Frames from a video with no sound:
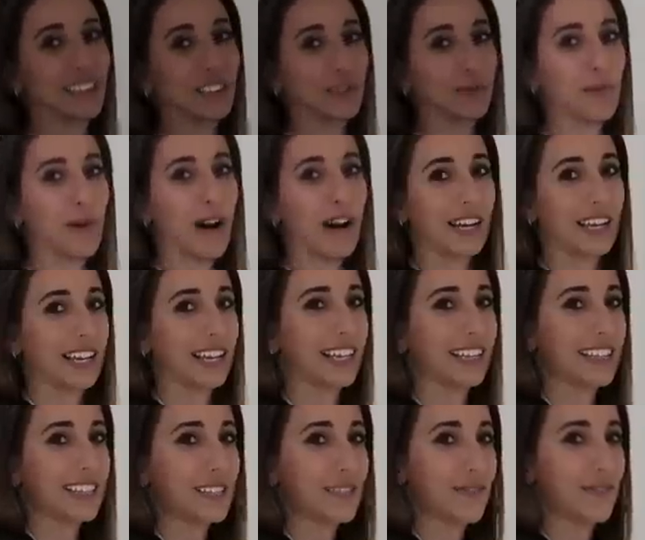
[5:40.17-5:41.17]
just
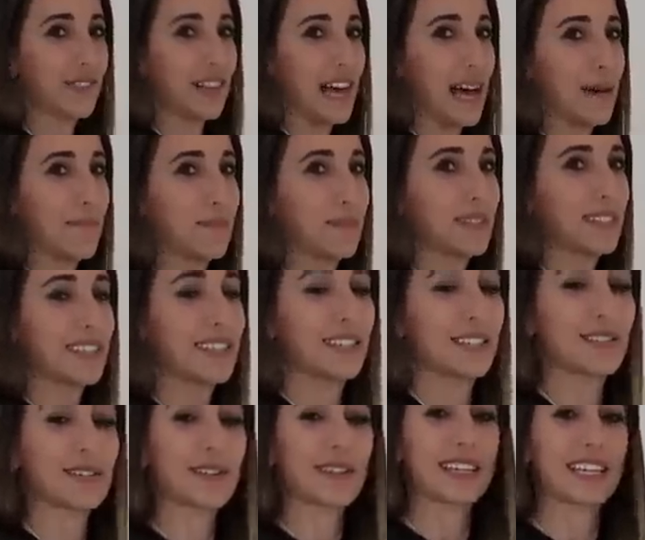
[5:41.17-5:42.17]
walking, this flaps.
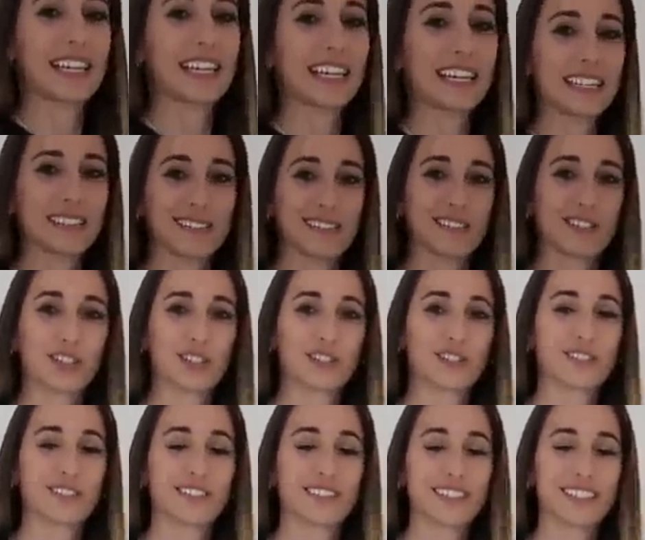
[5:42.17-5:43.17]
So I can't, it's... Do
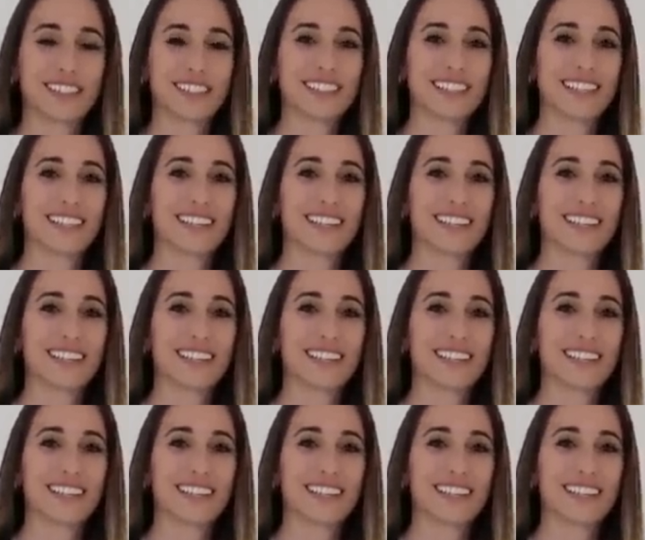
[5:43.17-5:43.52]
a squat.